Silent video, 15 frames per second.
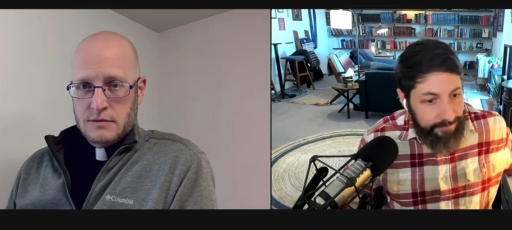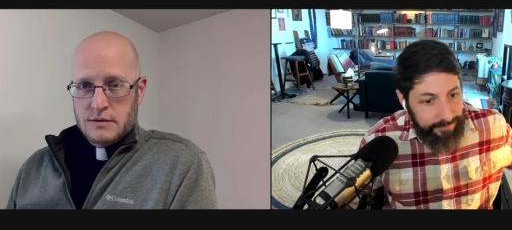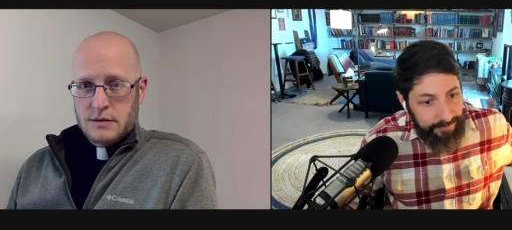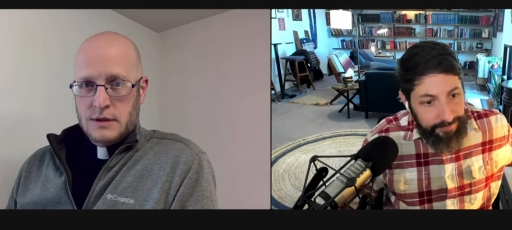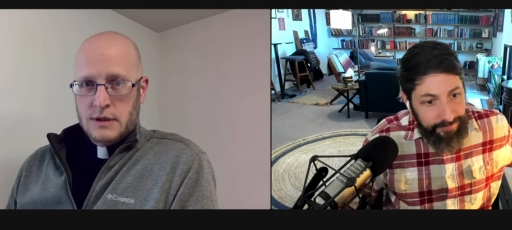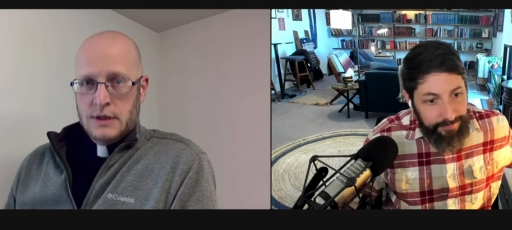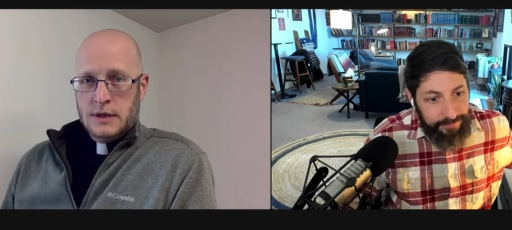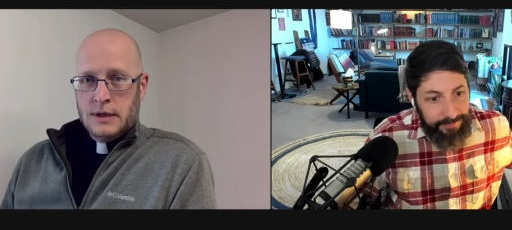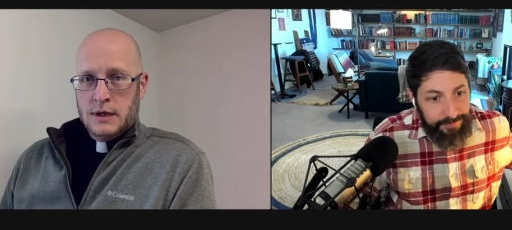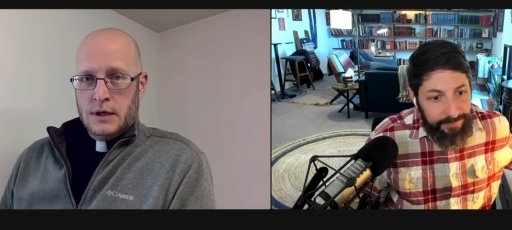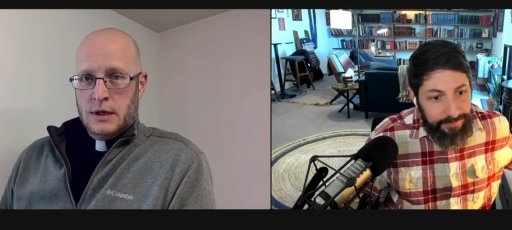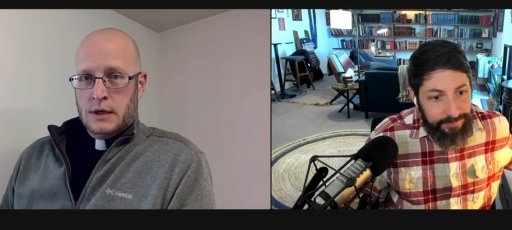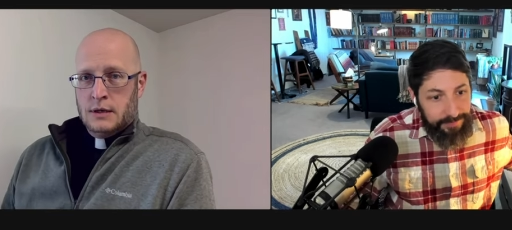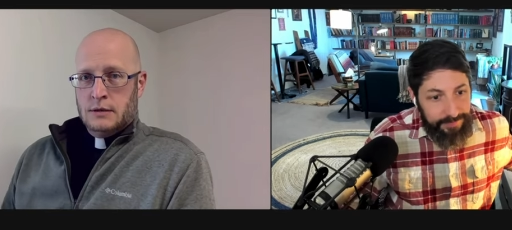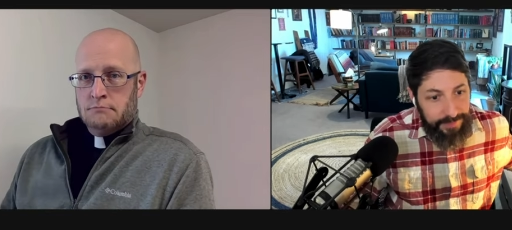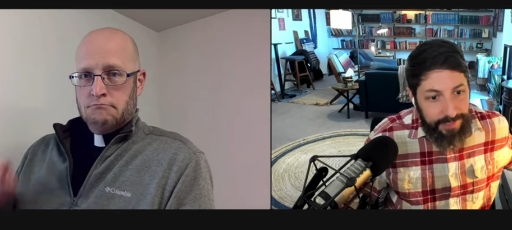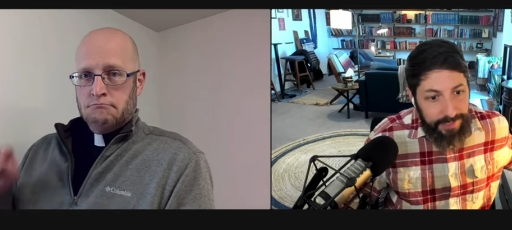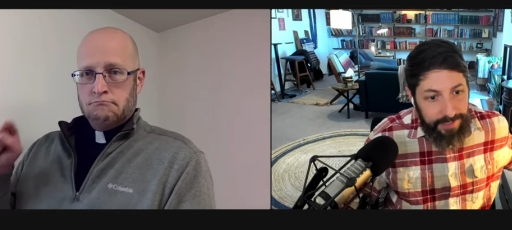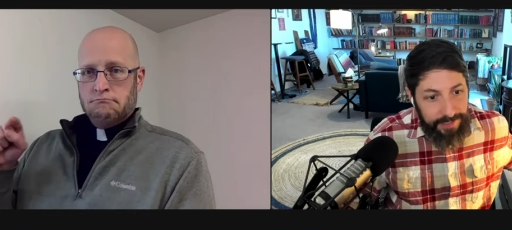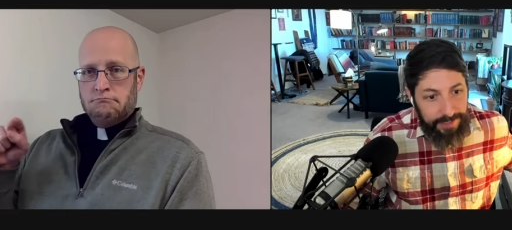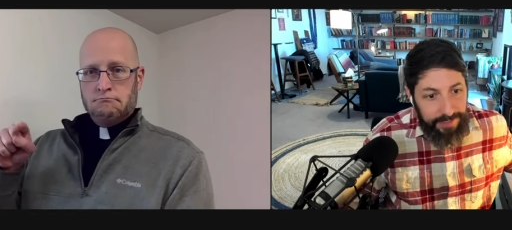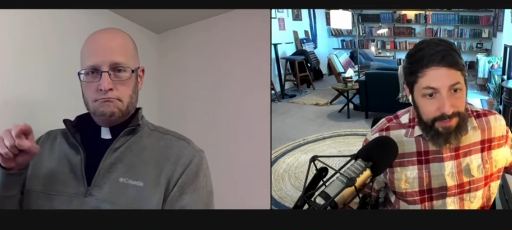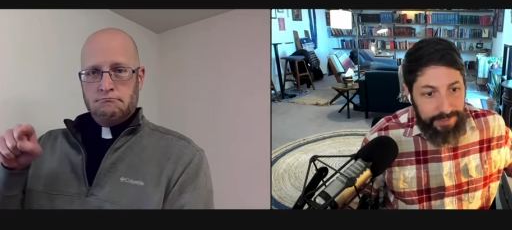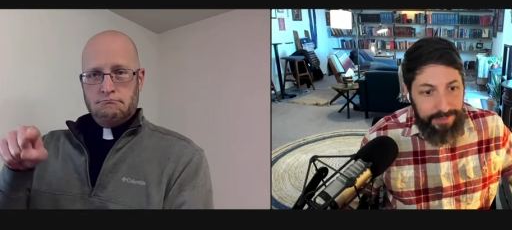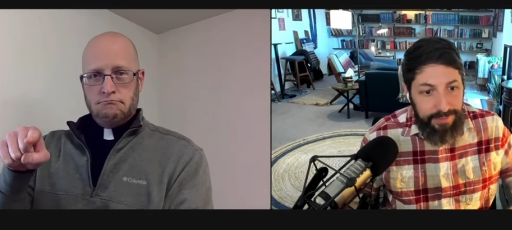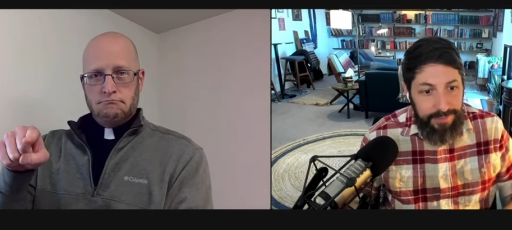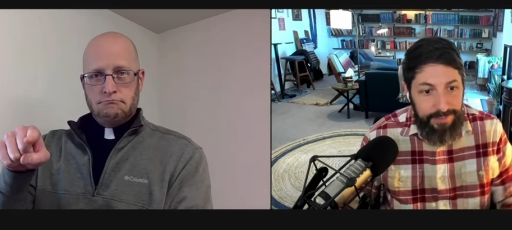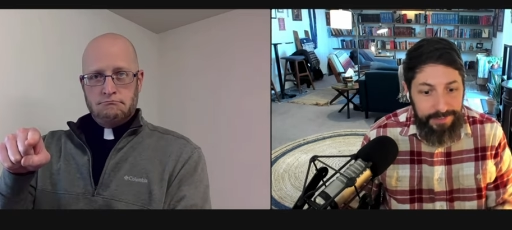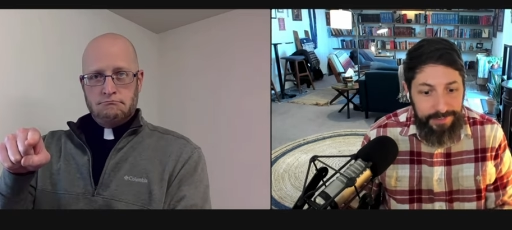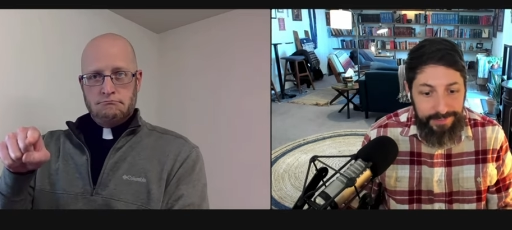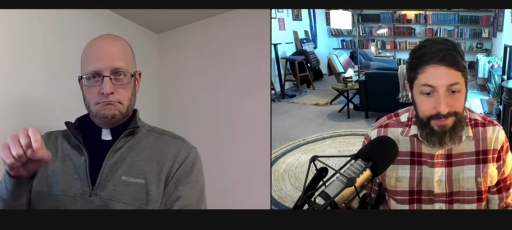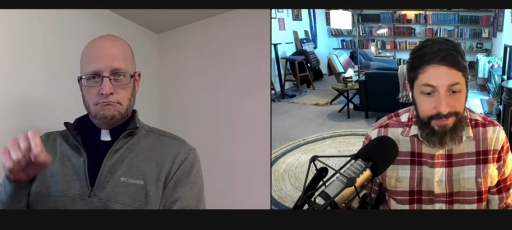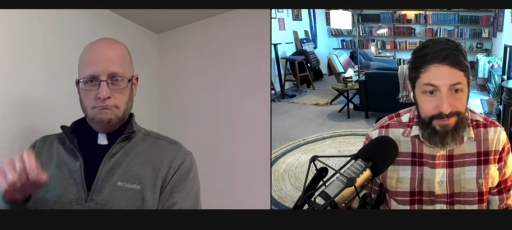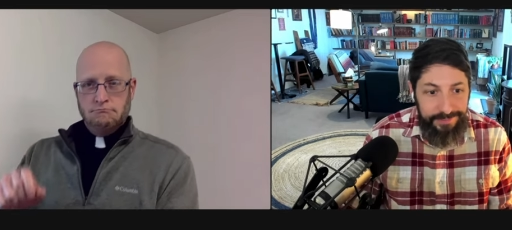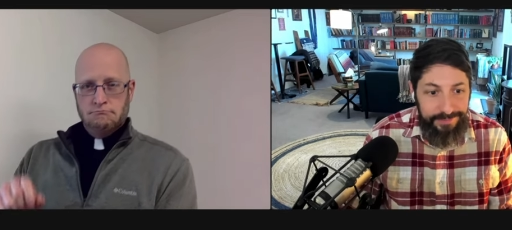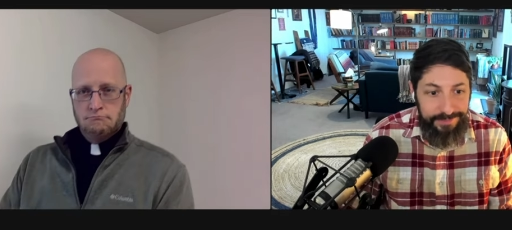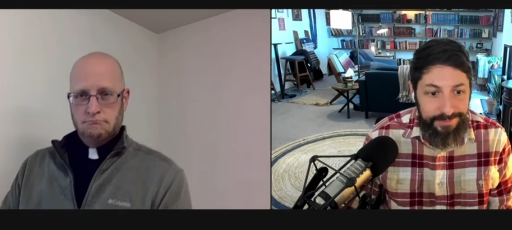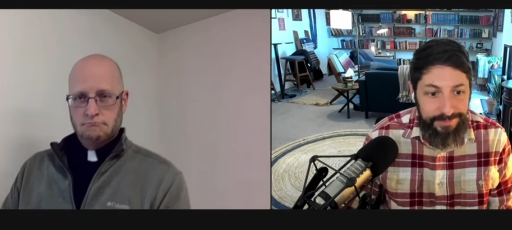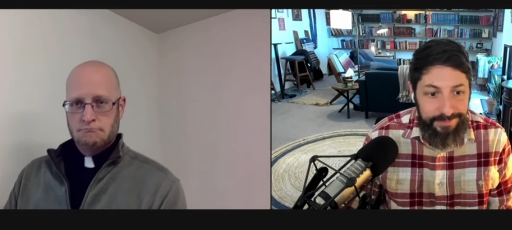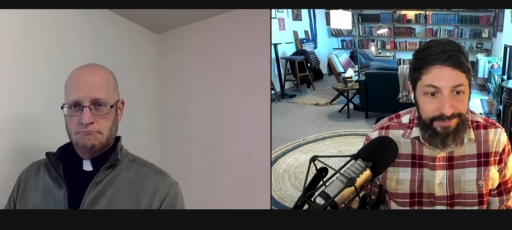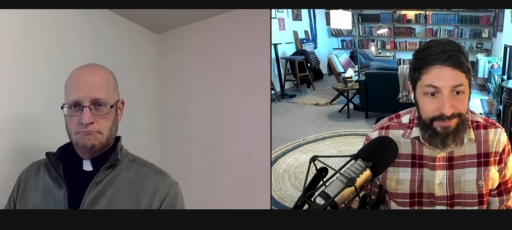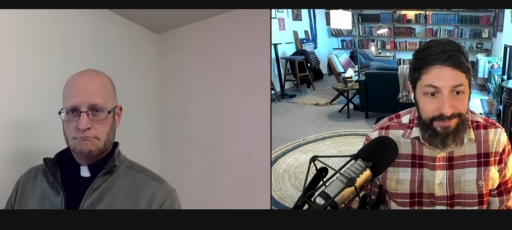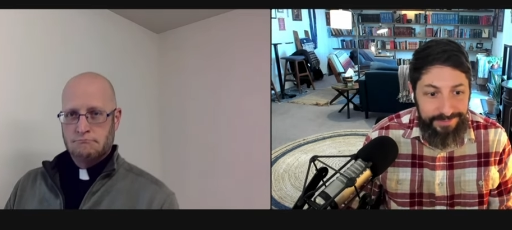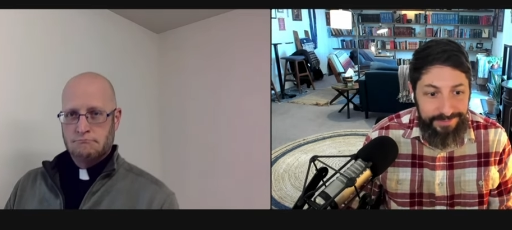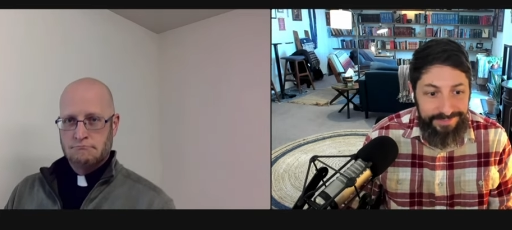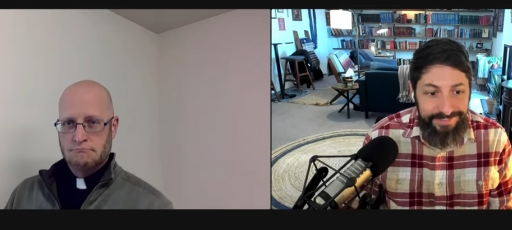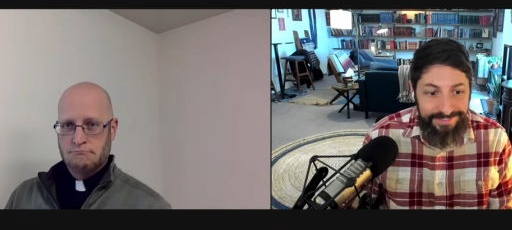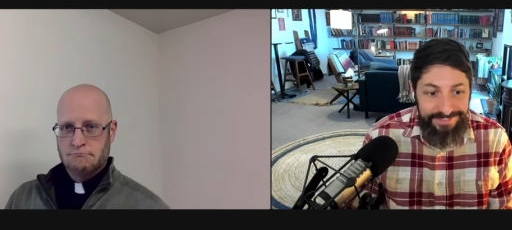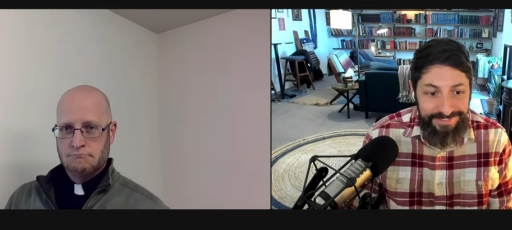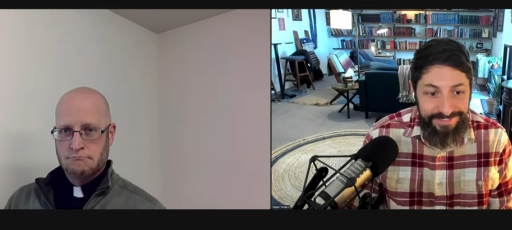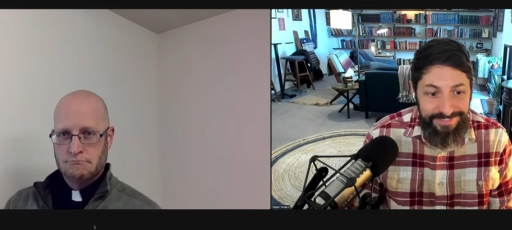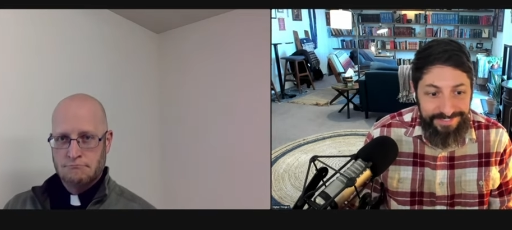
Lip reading: No one is speaking in this clip.